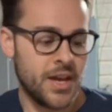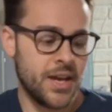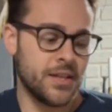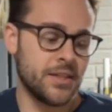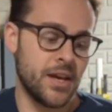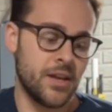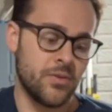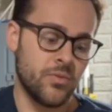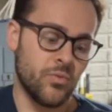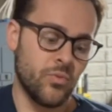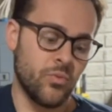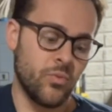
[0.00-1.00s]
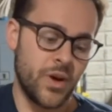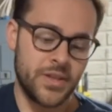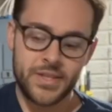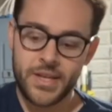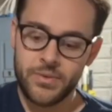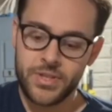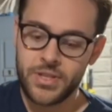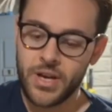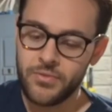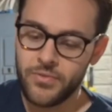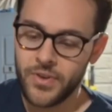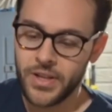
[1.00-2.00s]
And then once I was
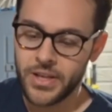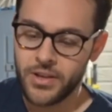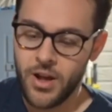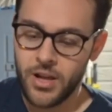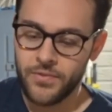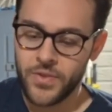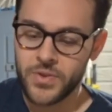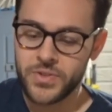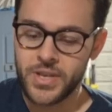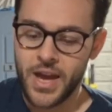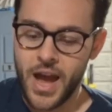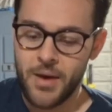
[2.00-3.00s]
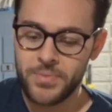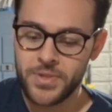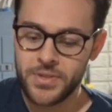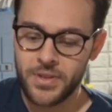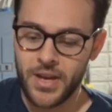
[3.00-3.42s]
done filling in all of those gaps,